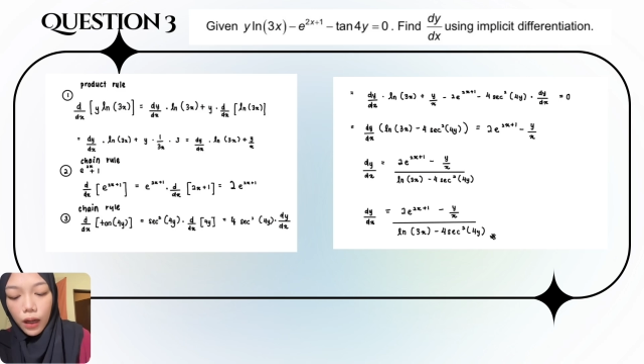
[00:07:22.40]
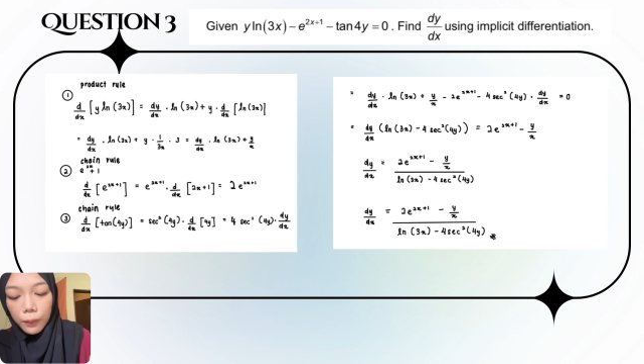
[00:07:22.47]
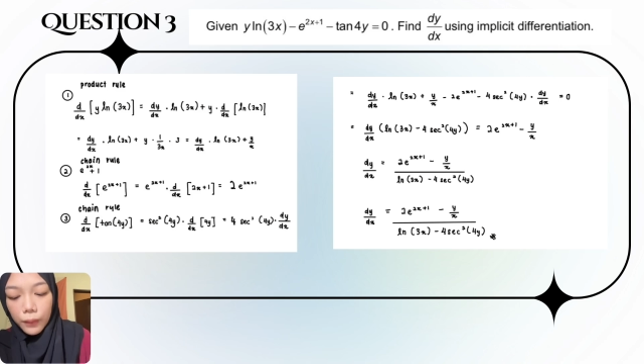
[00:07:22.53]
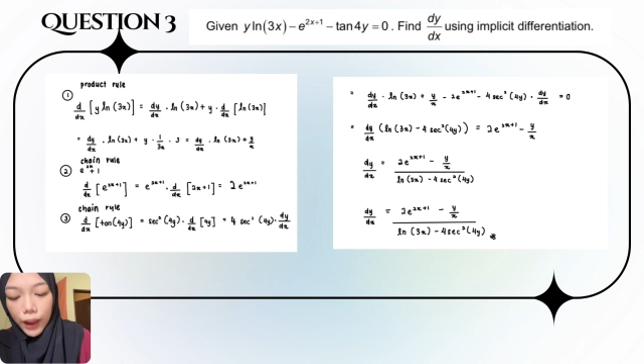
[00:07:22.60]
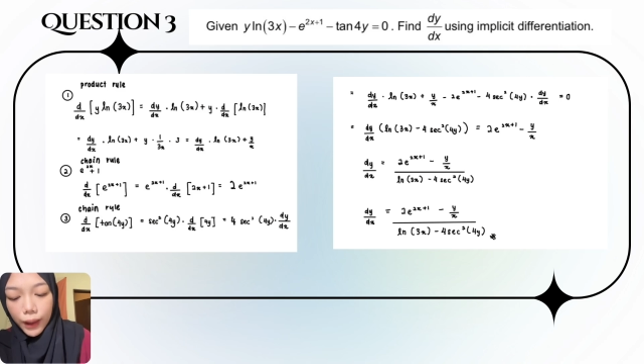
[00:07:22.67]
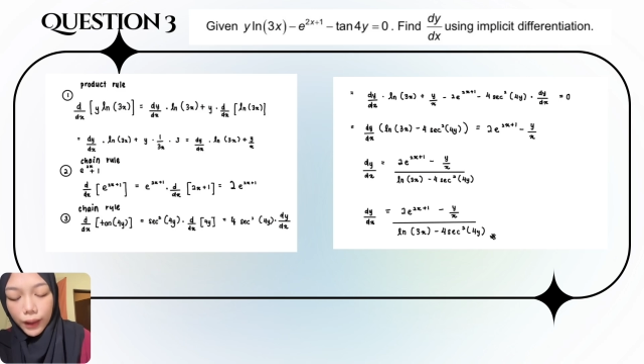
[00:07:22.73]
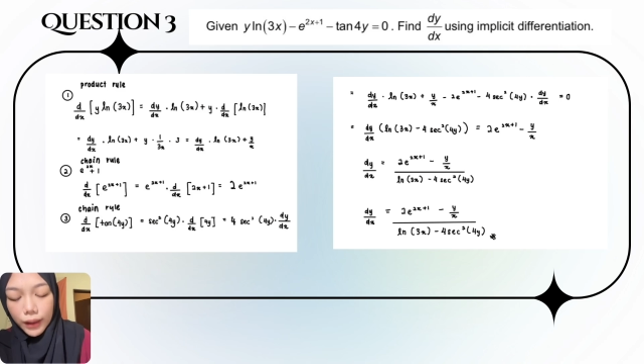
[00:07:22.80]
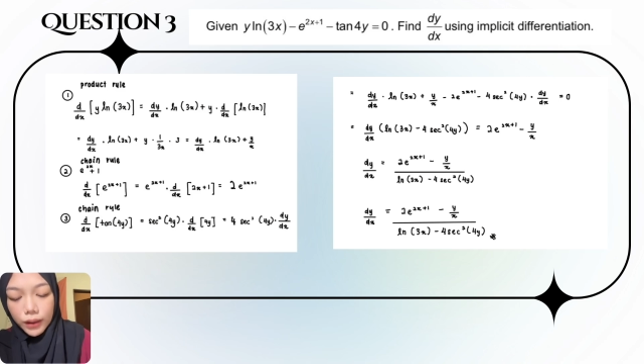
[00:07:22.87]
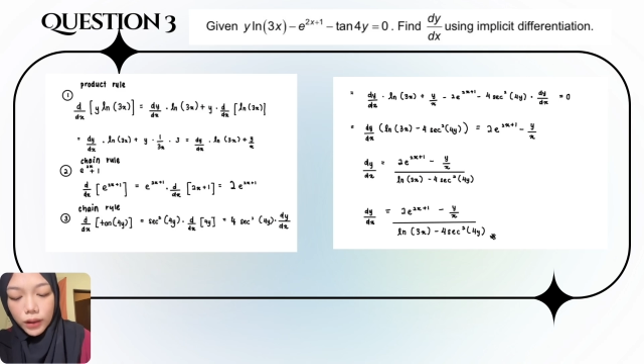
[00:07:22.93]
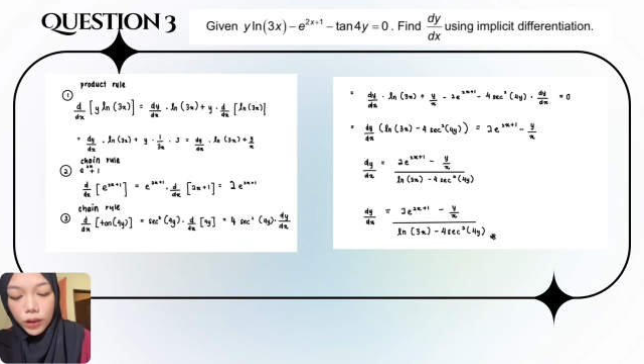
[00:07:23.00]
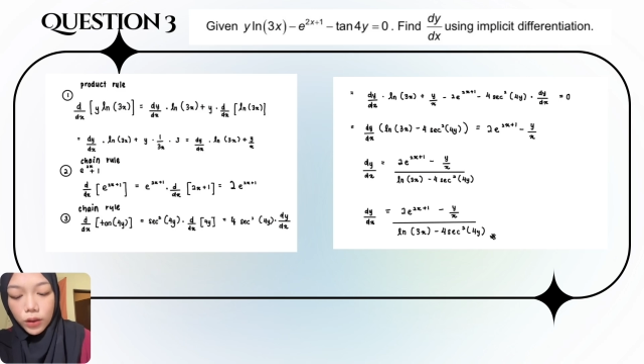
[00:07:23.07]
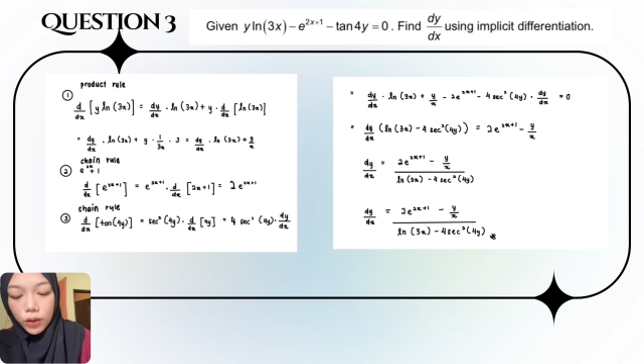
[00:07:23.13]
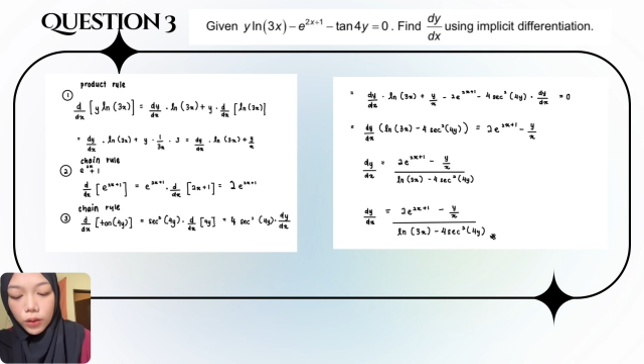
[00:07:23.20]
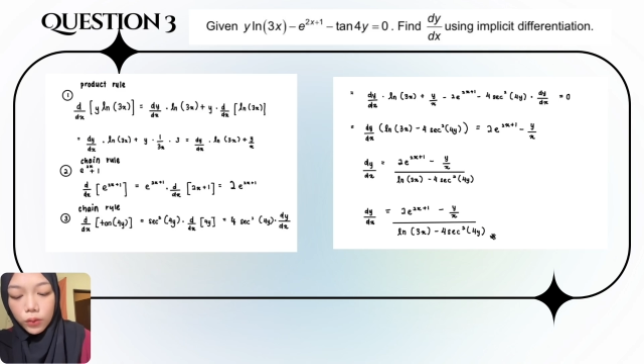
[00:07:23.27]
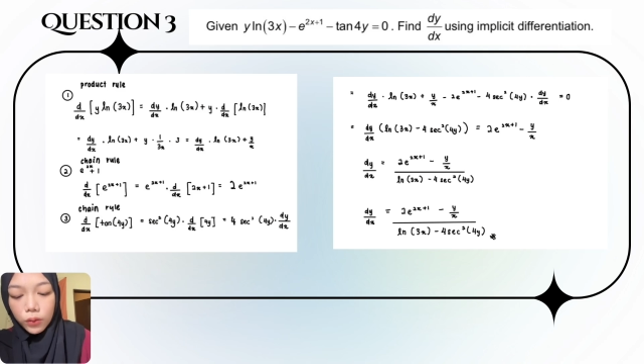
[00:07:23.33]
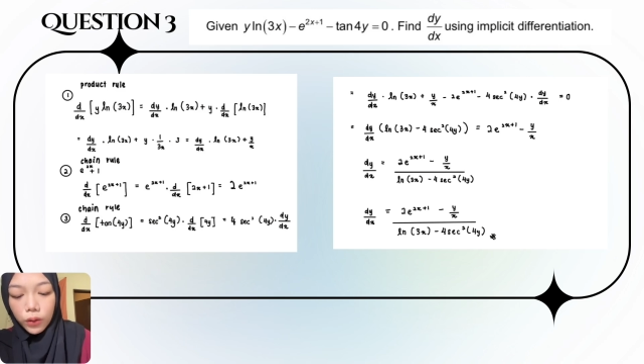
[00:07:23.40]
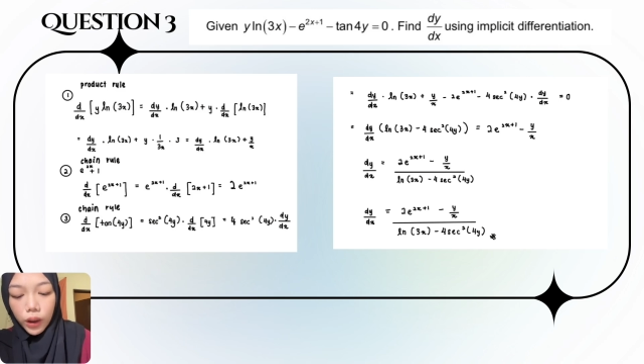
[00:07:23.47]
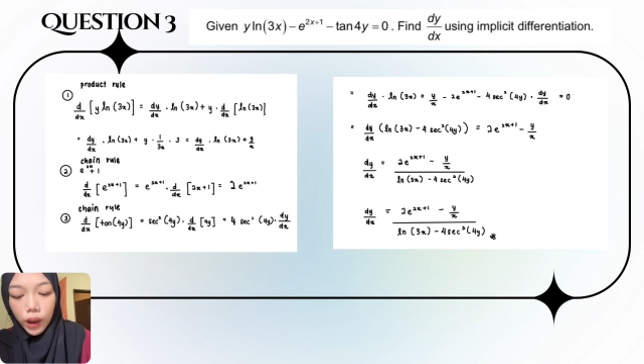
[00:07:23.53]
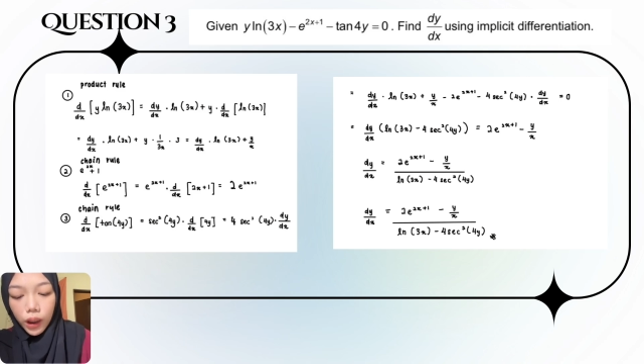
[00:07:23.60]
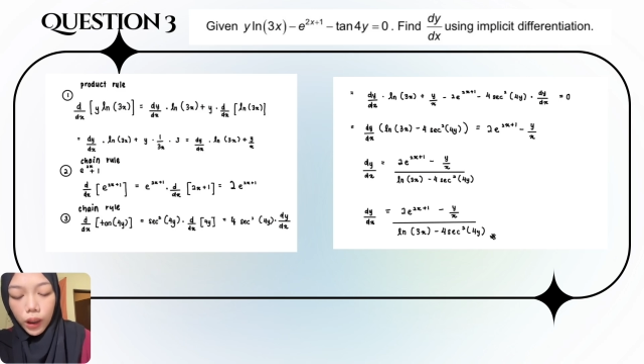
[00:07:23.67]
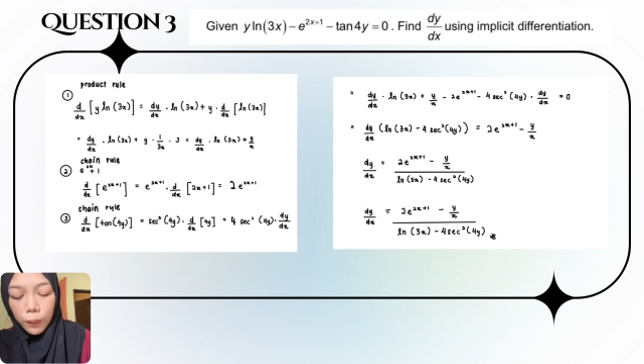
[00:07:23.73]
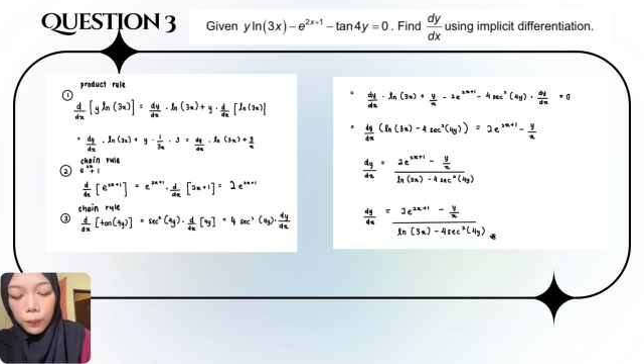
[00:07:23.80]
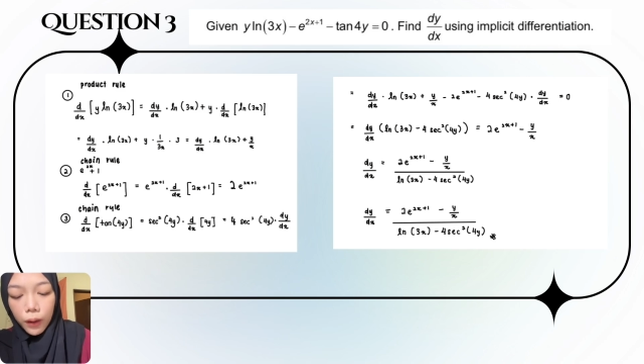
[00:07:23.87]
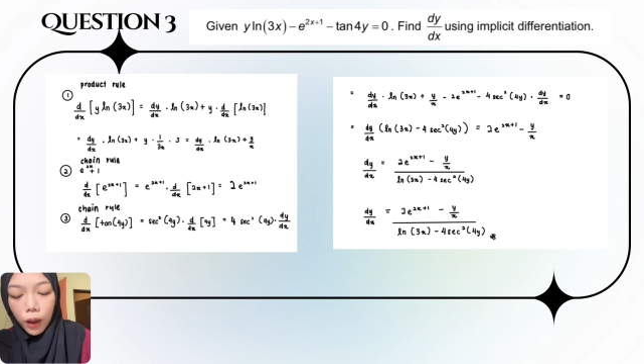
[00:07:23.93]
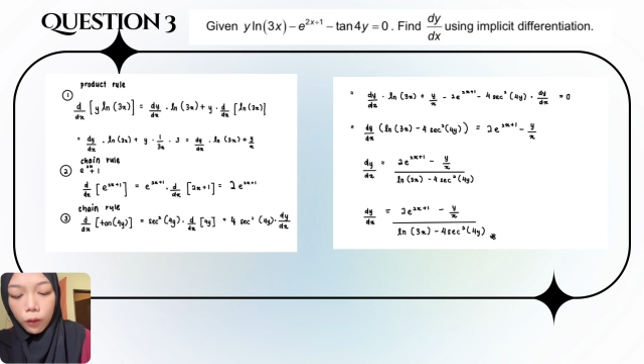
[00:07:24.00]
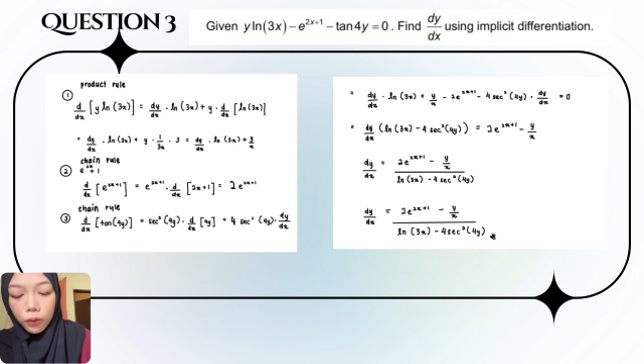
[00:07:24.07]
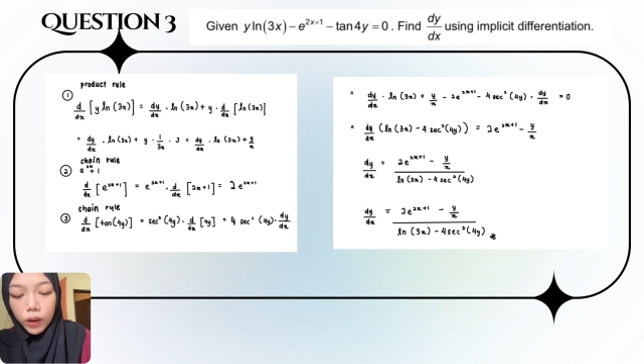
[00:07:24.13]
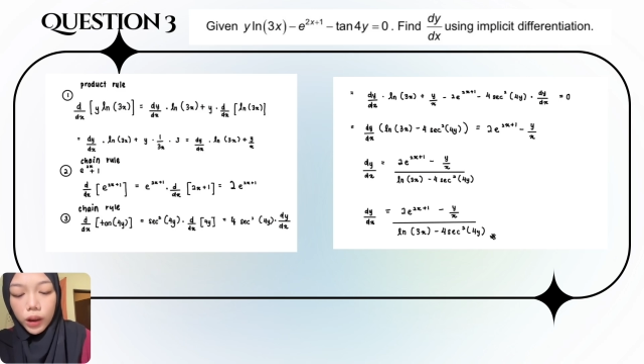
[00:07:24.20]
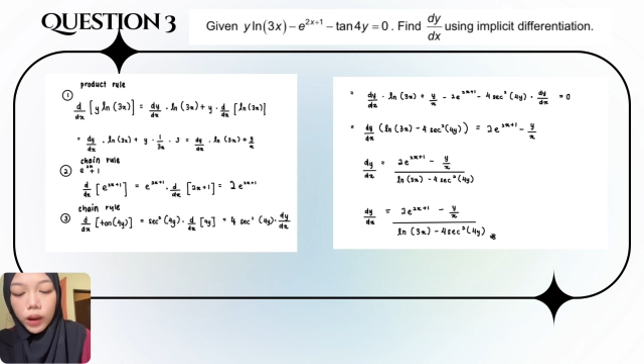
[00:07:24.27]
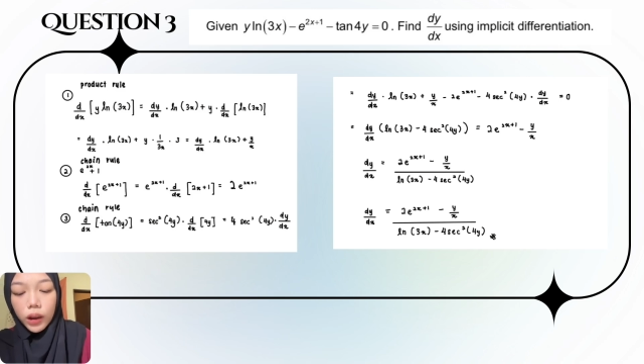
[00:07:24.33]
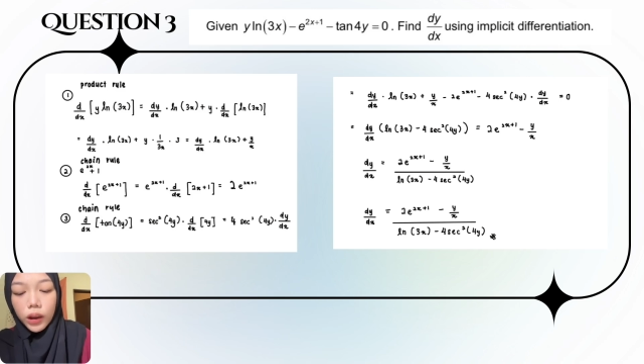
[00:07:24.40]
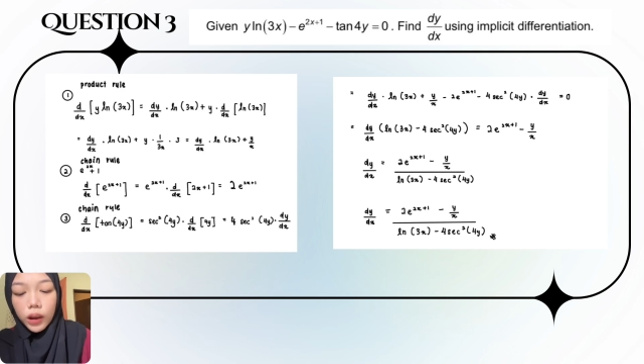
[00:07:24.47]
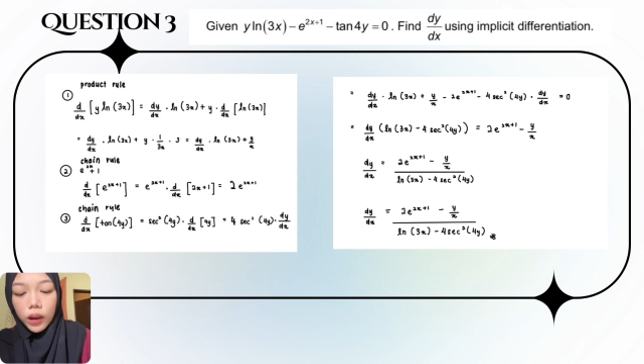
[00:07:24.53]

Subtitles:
minus 2e power